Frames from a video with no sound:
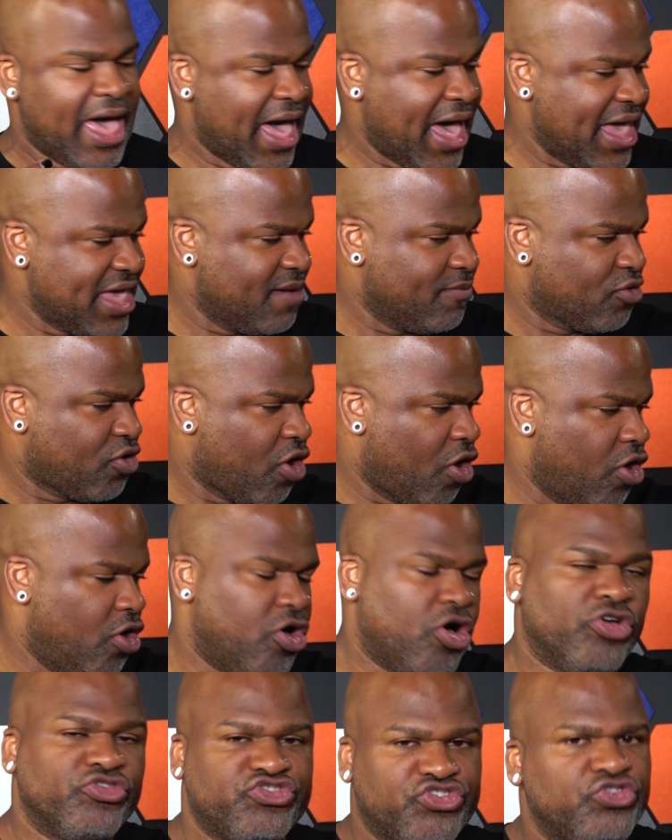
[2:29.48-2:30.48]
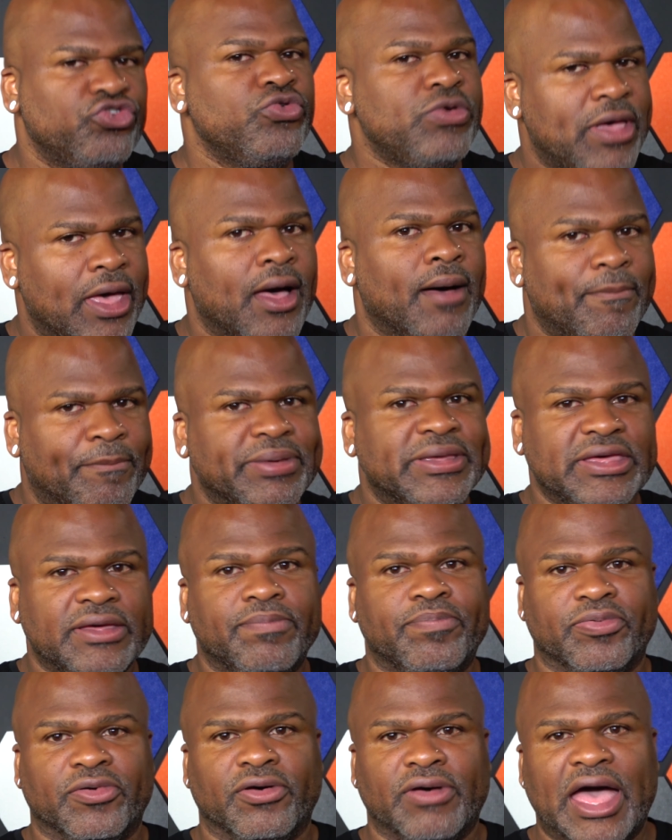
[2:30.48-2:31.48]
I am called to help
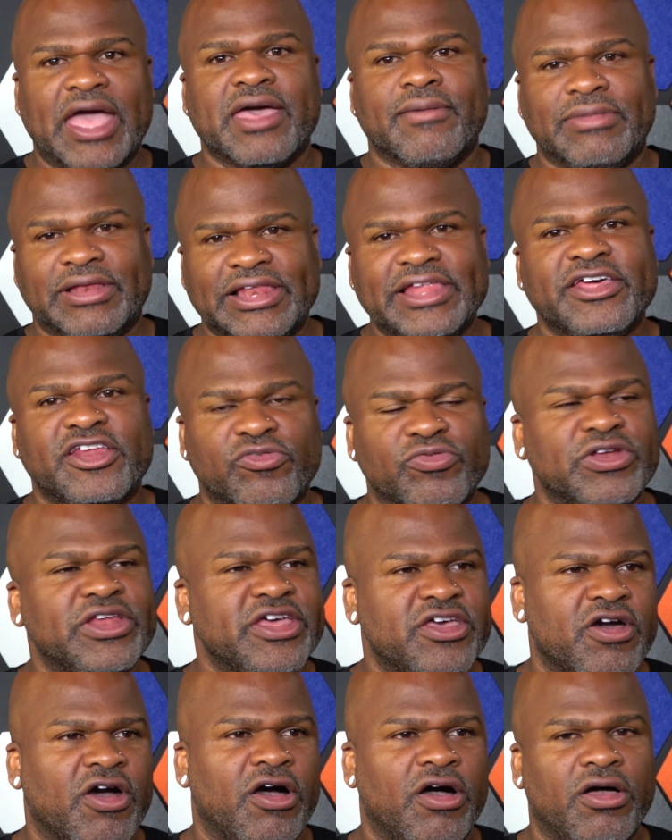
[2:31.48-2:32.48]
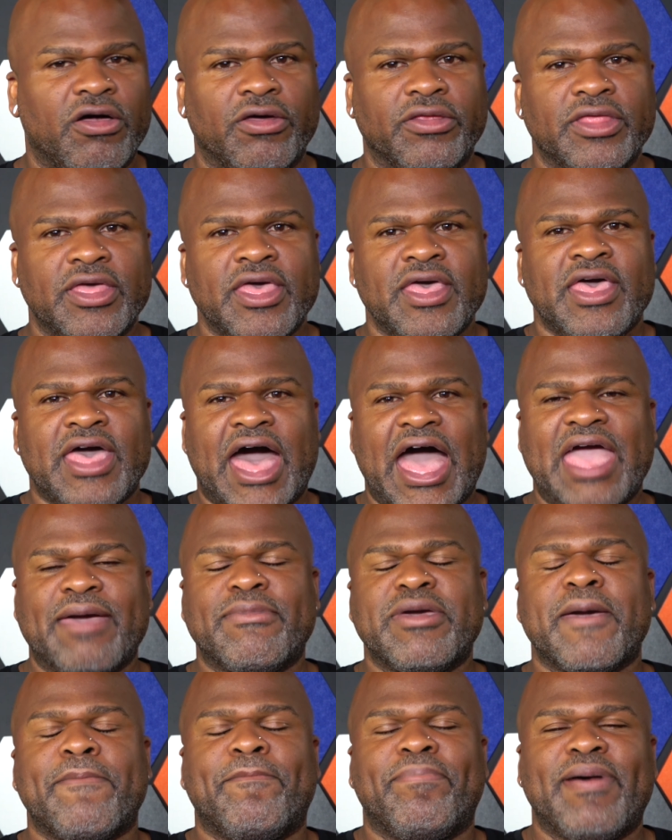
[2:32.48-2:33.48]
people. I am literally called, I
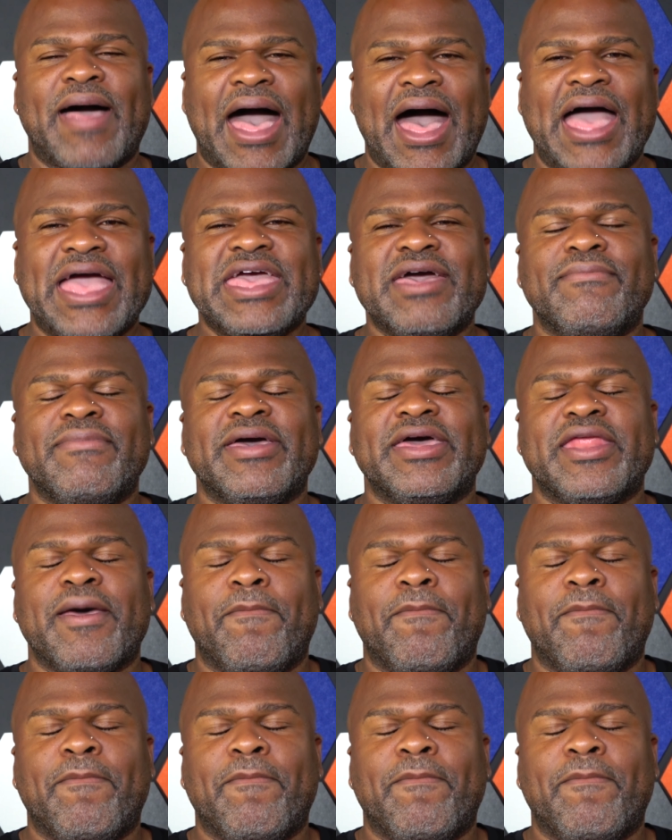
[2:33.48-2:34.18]
am an